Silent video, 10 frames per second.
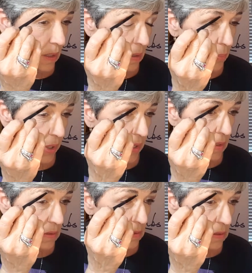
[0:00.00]

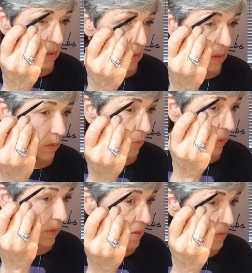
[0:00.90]
eyebrows
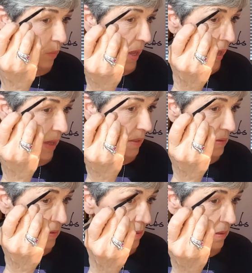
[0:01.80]
with this
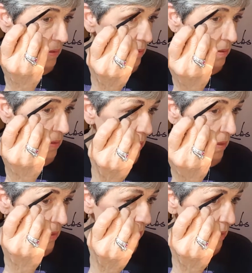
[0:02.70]
wax
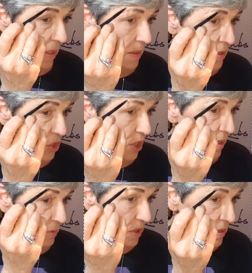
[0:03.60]
and then
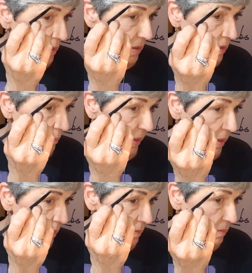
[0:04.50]
shape just a little
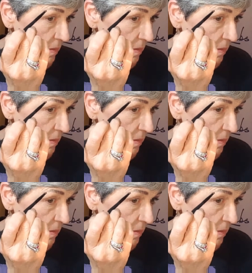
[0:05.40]
bit.